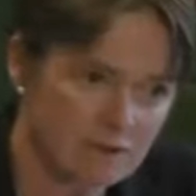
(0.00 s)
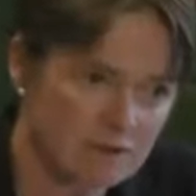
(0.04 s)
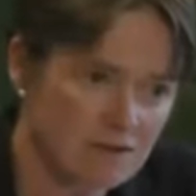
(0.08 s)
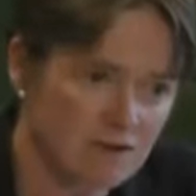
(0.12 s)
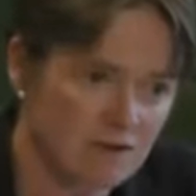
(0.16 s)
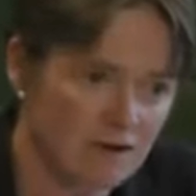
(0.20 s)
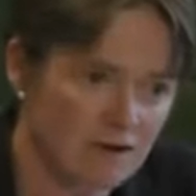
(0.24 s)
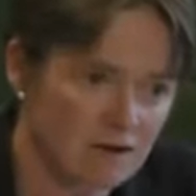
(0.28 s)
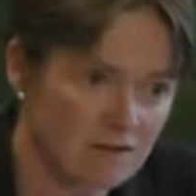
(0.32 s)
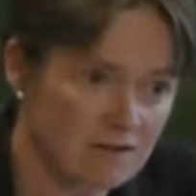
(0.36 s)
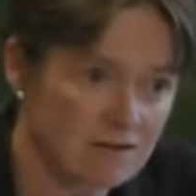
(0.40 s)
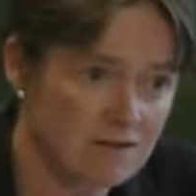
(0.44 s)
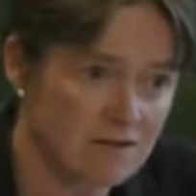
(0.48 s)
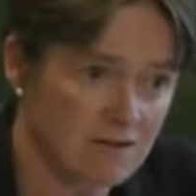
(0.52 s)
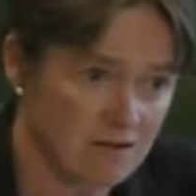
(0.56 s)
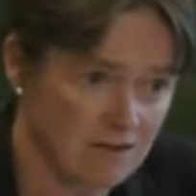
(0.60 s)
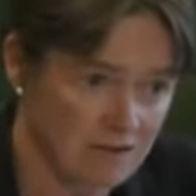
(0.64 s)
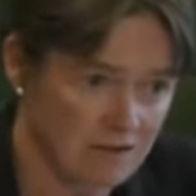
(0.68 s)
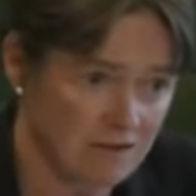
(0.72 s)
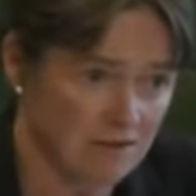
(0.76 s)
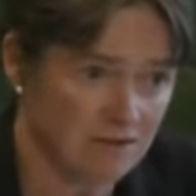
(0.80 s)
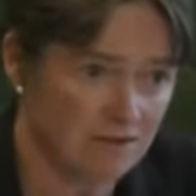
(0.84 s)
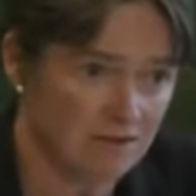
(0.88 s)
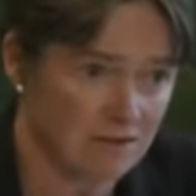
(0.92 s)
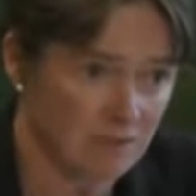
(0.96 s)
our
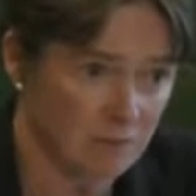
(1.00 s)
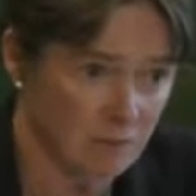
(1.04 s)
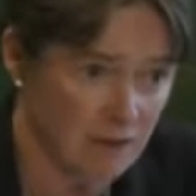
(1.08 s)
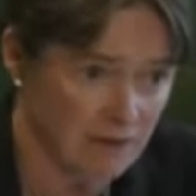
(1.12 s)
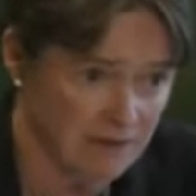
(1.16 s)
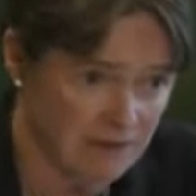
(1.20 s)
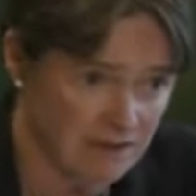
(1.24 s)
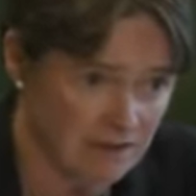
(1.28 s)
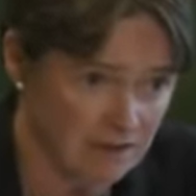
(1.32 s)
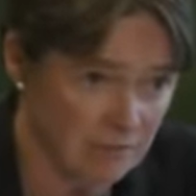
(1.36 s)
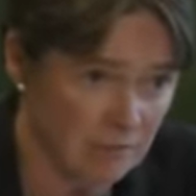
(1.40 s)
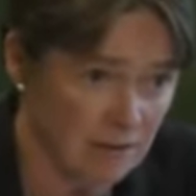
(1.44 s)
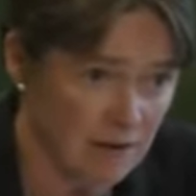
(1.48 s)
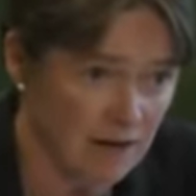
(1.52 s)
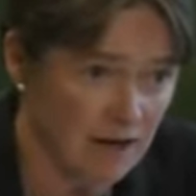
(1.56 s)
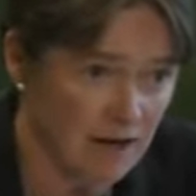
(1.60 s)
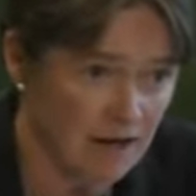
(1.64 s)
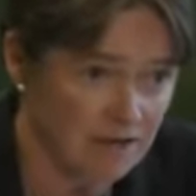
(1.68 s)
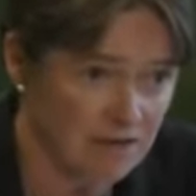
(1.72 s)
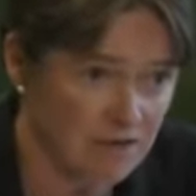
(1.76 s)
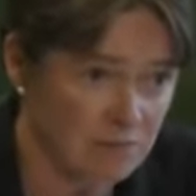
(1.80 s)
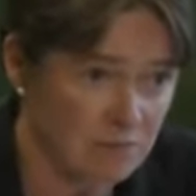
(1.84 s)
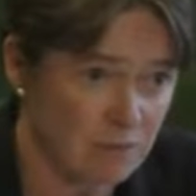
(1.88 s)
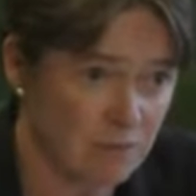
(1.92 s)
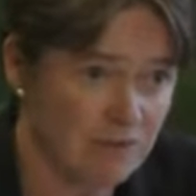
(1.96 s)
testing capacity
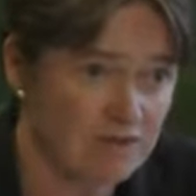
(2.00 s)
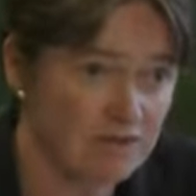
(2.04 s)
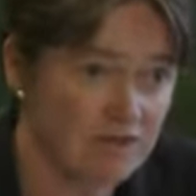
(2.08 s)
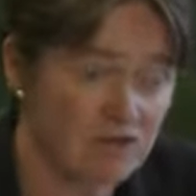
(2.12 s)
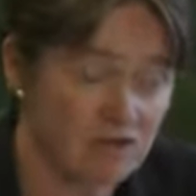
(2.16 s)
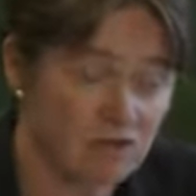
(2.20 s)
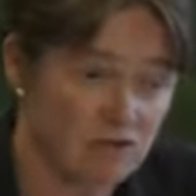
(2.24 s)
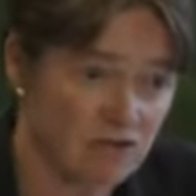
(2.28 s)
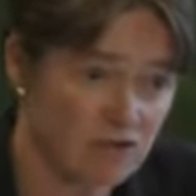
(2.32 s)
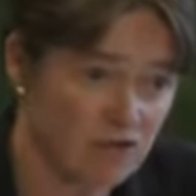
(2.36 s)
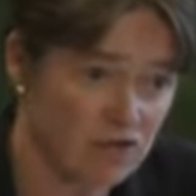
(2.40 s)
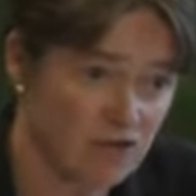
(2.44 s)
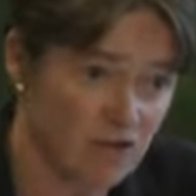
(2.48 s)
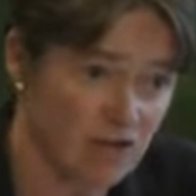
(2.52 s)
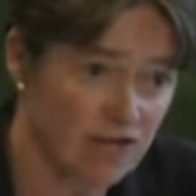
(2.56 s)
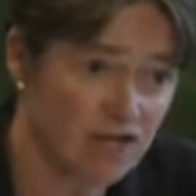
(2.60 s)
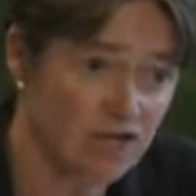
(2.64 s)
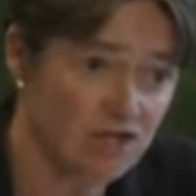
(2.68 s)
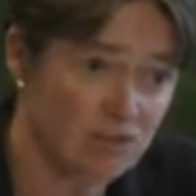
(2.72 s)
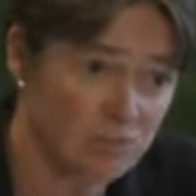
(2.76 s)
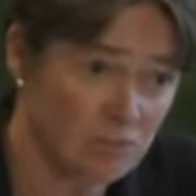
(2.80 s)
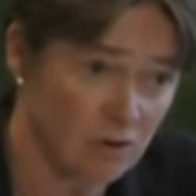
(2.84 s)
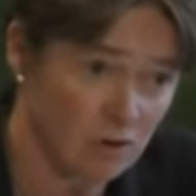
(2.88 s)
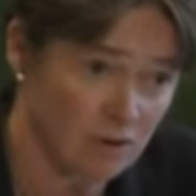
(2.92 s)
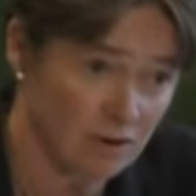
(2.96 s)
plans based on
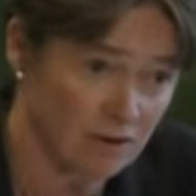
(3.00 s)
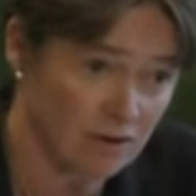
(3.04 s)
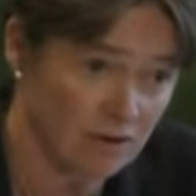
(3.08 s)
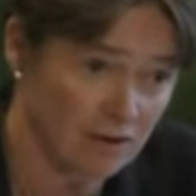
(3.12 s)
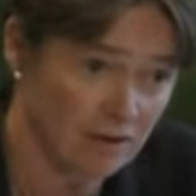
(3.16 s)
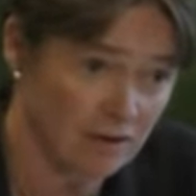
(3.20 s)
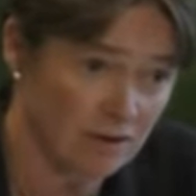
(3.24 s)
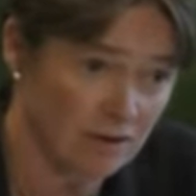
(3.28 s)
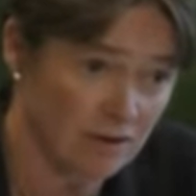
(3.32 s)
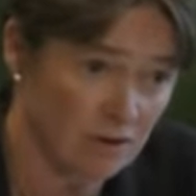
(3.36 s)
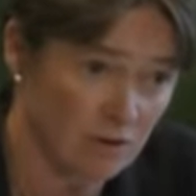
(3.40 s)
SAGE modelling.